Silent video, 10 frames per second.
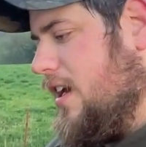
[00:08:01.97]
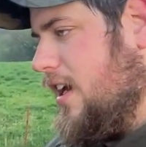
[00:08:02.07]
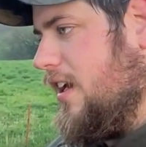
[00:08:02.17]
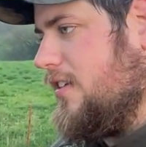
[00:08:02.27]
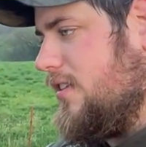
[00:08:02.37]

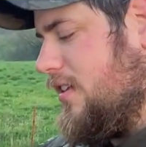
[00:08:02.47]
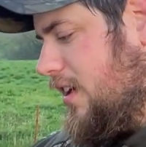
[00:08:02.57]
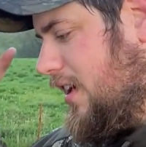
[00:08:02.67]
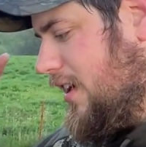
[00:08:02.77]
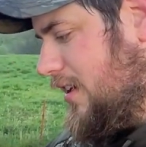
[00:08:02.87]
it's
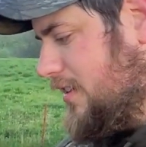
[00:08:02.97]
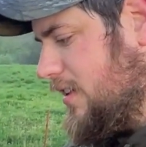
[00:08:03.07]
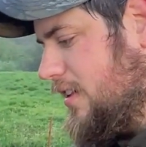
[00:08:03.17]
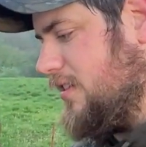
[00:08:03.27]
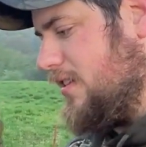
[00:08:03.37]

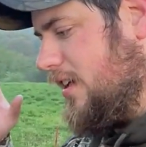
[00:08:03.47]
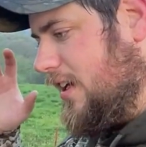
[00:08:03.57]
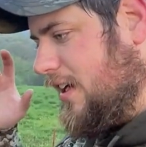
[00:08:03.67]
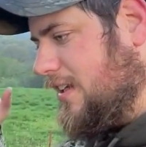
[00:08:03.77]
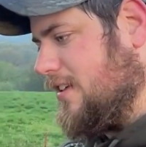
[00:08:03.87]

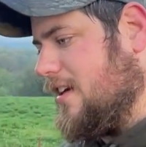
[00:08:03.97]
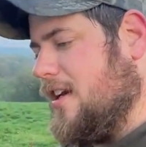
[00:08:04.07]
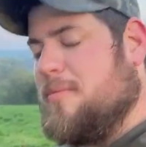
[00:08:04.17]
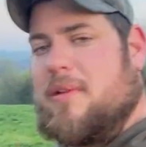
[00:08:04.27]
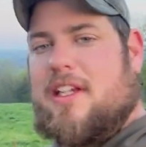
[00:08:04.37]

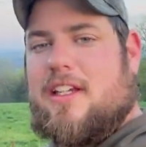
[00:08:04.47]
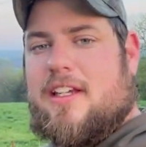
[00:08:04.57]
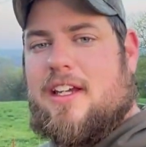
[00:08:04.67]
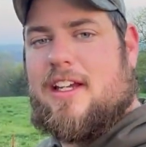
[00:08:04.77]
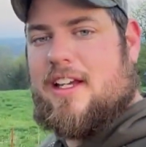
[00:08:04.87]
going to
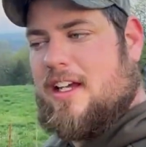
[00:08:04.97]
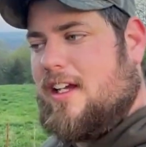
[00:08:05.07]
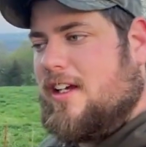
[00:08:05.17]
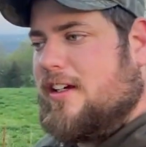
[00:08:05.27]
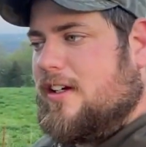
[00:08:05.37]
be
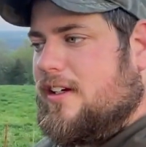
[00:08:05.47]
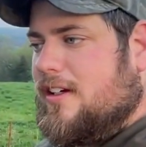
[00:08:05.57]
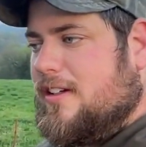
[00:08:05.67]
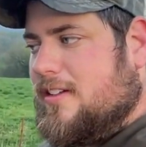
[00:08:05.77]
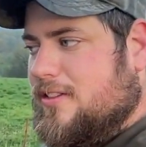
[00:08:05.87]

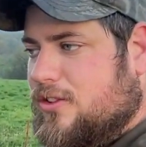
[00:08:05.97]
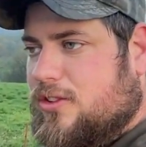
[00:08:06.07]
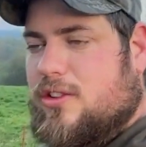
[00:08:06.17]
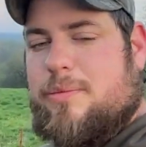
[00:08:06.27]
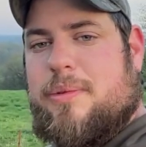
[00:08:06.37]

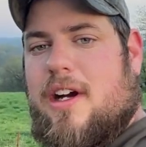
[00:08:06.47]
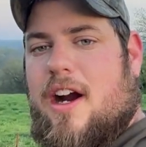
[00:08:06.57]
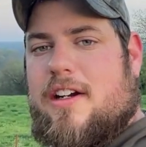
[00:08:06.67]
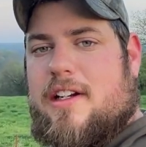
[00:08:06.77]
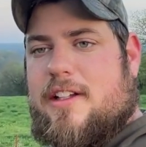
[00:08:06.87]
super
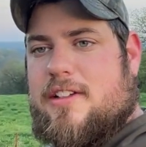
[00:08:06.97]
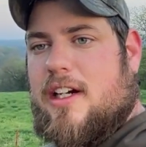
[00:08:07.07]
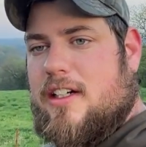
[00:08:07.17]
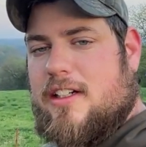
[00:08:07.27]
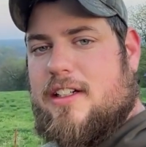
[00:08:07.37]
hard to
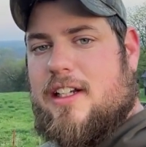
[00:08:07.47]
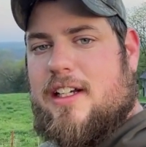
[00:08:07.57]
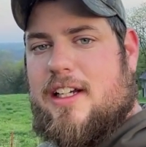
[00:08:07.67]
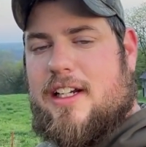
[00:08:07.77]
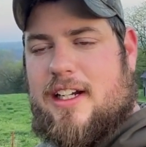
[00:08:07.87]
turn
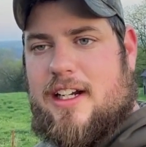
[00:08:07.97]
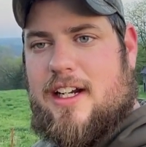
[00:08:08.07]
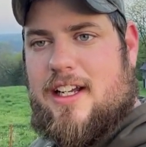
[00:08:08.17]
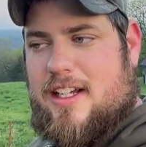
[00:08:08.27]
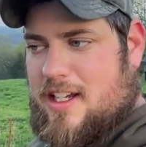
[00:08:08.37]

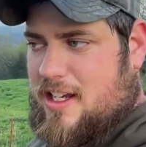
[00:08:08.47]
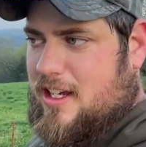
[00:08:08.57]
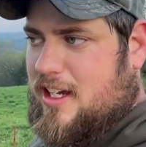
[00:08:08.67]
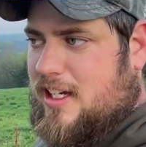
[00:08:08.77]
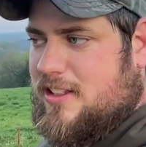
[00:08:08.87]

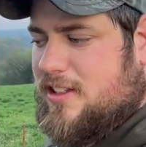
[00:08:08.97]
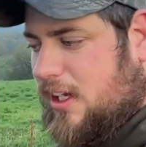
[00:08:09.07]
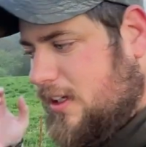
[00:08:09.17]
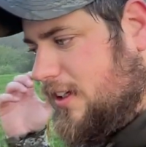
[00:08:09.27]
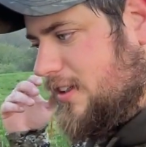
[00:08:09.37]

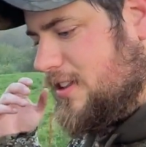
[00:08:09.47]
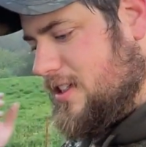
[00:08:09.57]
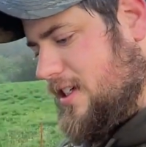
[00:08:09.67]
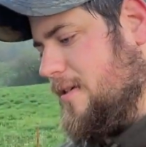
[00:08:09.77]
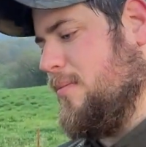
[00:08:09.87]
until
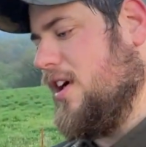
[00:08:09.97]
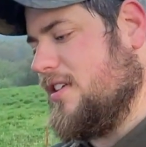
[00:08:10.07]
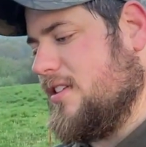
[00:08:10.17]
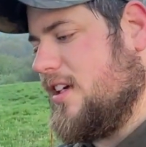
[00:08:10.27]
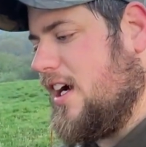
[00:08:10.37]
it
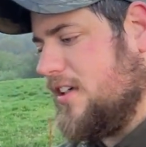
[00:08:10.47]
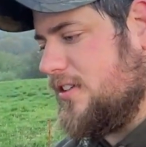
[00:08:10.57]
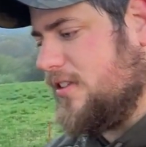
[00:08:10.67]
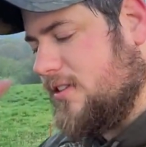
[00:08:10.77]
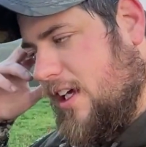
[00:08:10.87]
breaks the
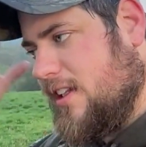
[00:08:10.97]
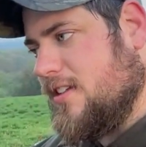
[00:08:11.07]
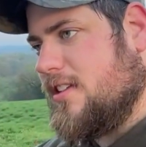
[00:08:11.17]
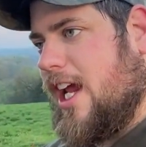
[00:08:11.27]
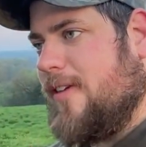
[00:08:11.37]
tires loose. Like the
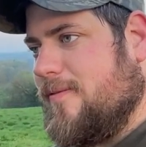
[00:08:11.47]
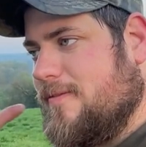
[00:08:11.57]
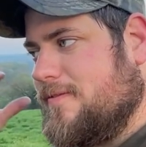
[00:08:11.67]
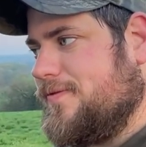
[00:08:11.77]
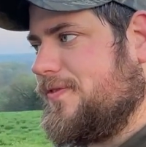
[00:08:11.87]

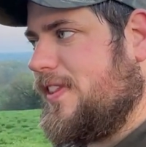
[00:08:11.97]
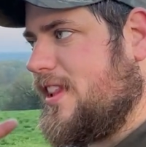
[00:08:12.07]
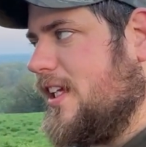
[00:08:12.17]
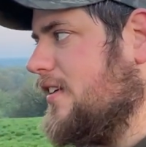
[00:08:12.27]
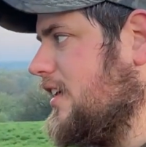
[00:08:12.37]
same
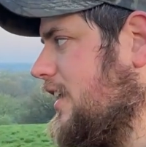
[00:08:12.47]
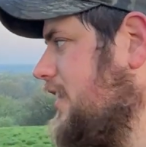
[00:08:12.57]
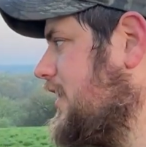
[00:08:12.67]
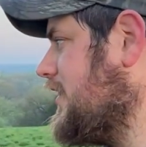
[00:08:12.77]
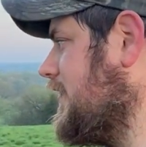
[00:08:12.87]
theory
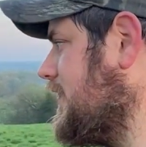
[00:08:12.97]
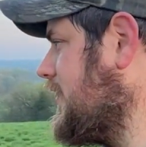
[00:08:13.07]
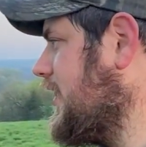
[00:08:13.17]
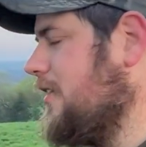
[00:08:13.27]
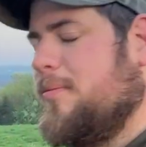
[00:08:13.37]

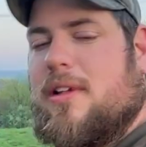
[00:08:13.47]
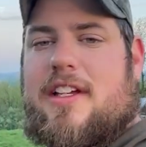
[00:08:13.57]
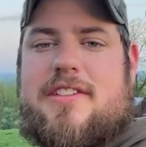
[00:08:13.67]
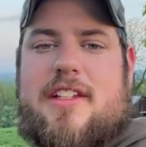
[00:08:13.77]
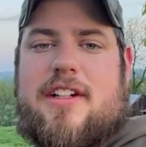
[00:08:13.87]
is in
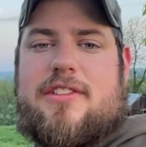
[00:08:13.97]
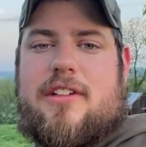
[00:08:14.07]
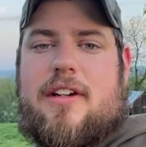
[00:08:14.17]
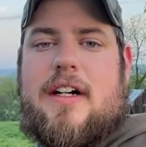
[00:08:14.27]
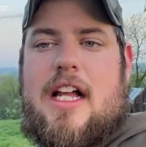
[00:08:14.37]
place there.
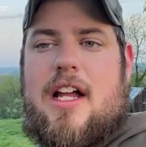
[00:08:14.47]
So